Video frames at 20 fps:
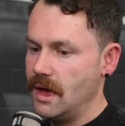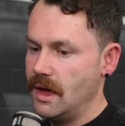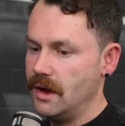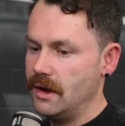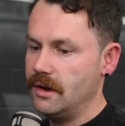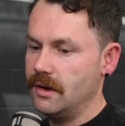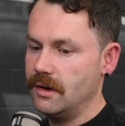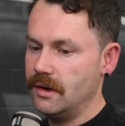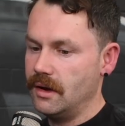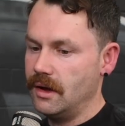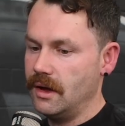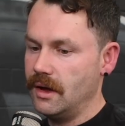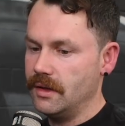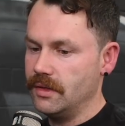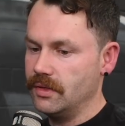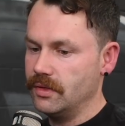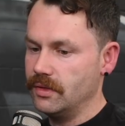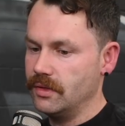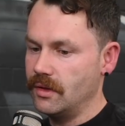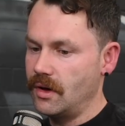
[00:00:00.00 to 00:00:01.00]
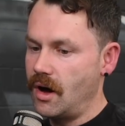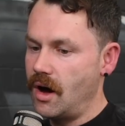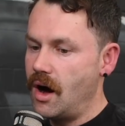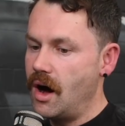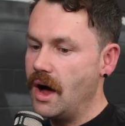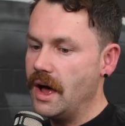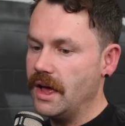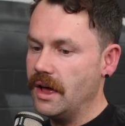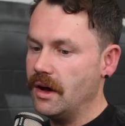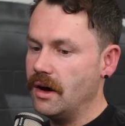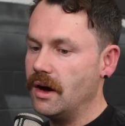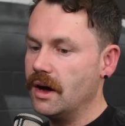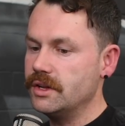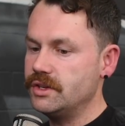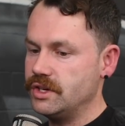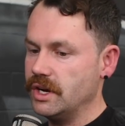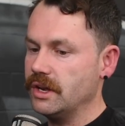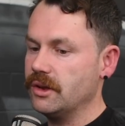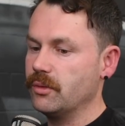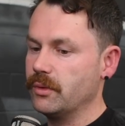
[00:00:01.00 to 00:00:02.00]
And I
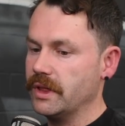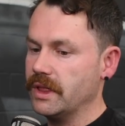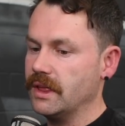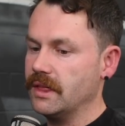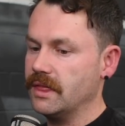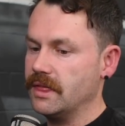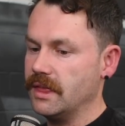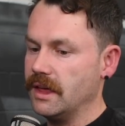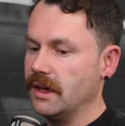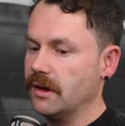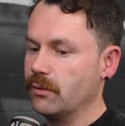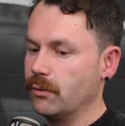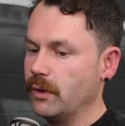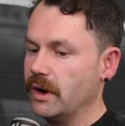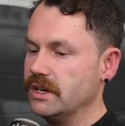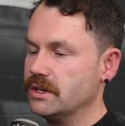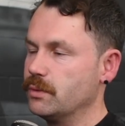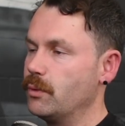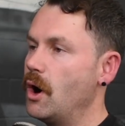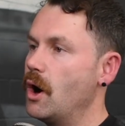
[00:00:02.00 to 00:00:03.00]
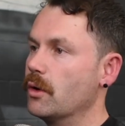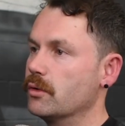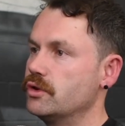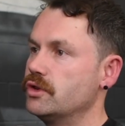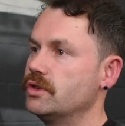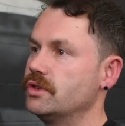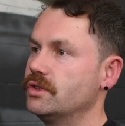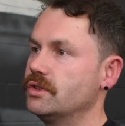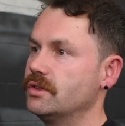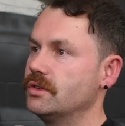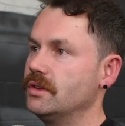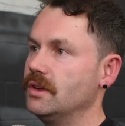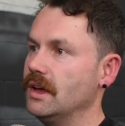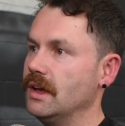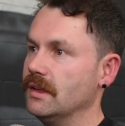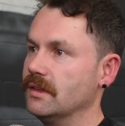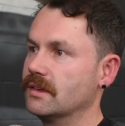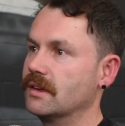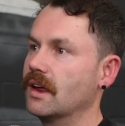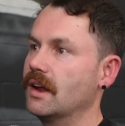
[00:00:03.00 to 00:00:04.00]
genuinely think Reece Walsh
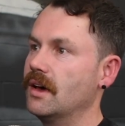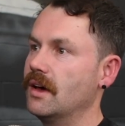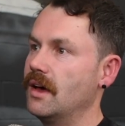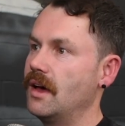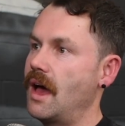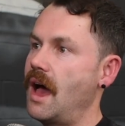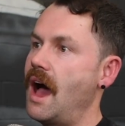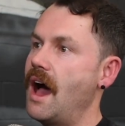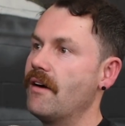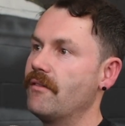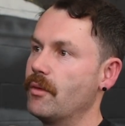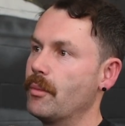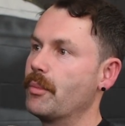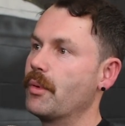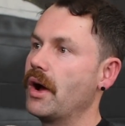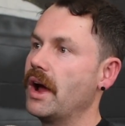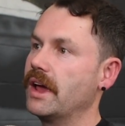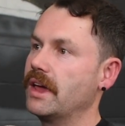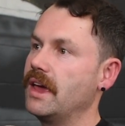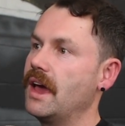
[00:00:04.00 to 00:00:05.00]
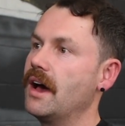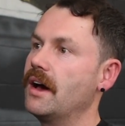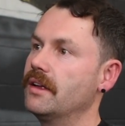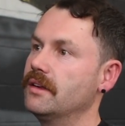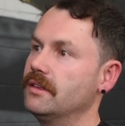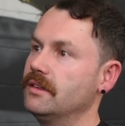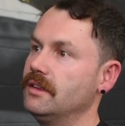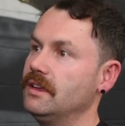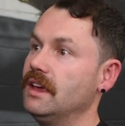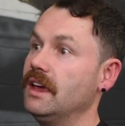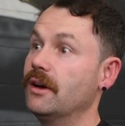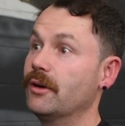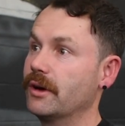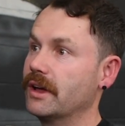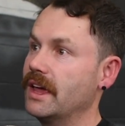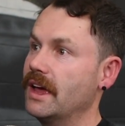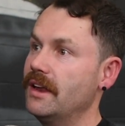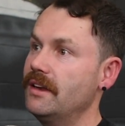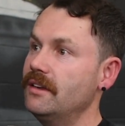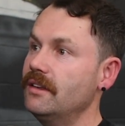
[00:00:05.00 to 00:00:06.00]
is going to have a breakout year
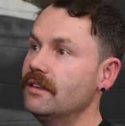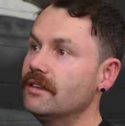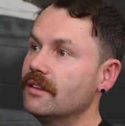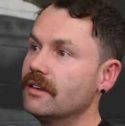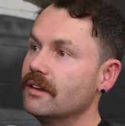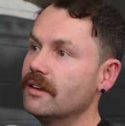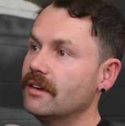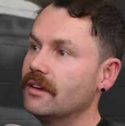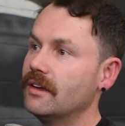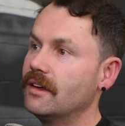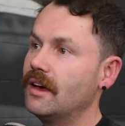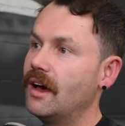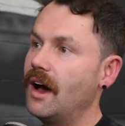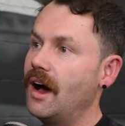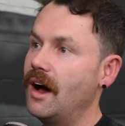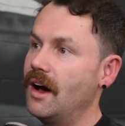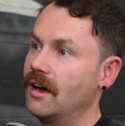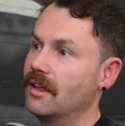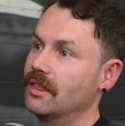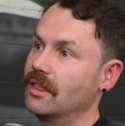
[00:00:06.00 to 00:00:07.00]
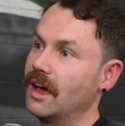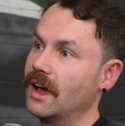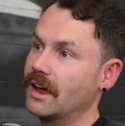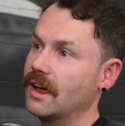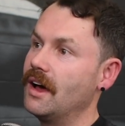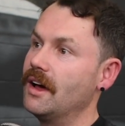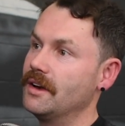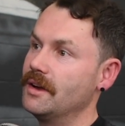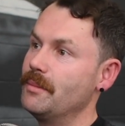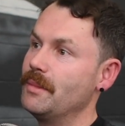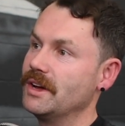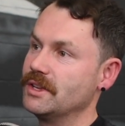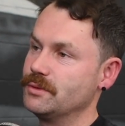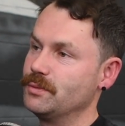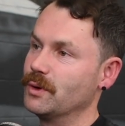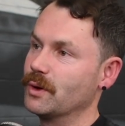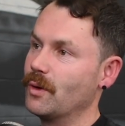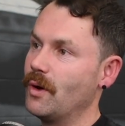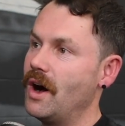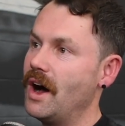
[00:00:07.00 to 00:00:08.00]
again. Under Madge
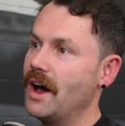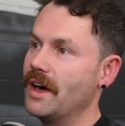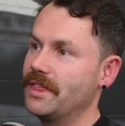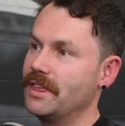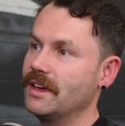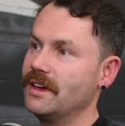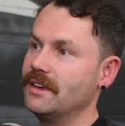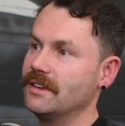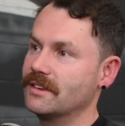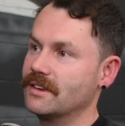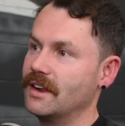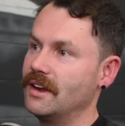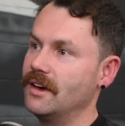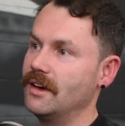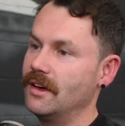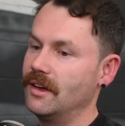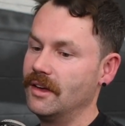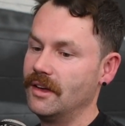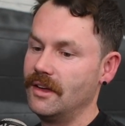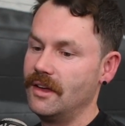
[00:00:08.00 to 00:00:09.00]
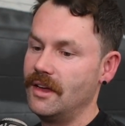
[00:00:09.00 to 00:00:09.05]
Maguire, I think he's going to...